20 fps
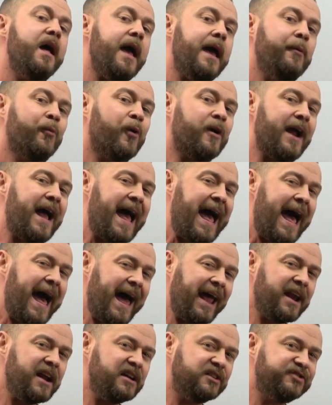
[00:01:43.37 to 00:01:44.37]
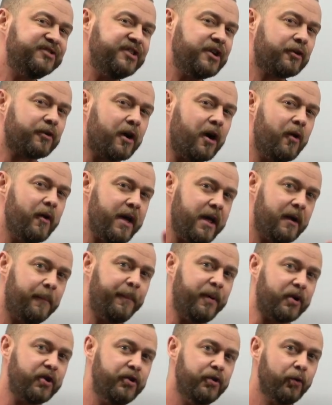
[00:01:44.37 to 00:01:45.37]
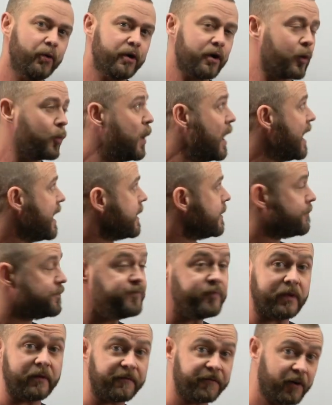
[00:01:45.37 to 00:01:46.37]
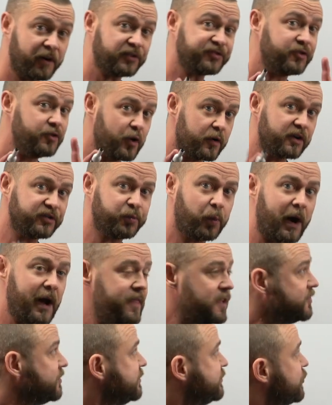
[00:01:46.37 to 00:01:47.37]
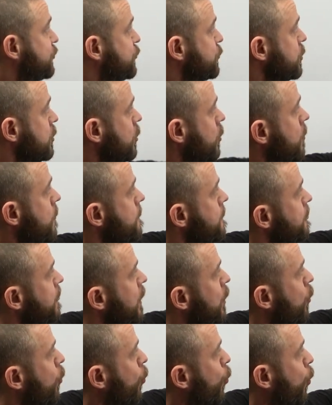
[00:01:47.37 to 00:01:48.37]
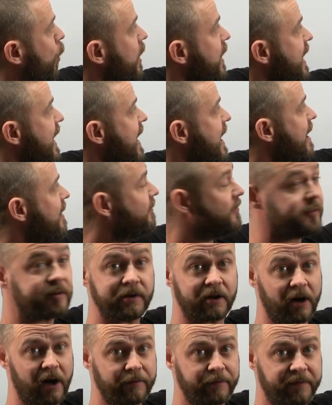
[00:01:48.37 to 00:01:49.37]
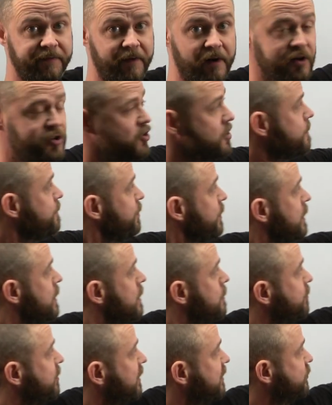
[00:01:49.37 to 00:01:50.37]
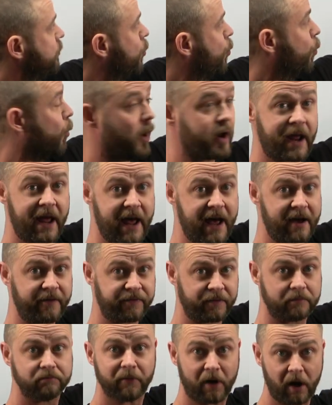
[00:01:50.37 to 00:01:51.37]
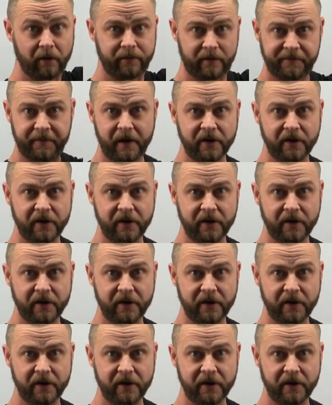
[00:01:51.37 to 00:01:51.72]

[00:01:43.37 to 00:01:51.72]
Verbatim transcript: and we're adding zero in a peculiar way. First, notice why this is true. 1/2 of a function plus 1/2 of a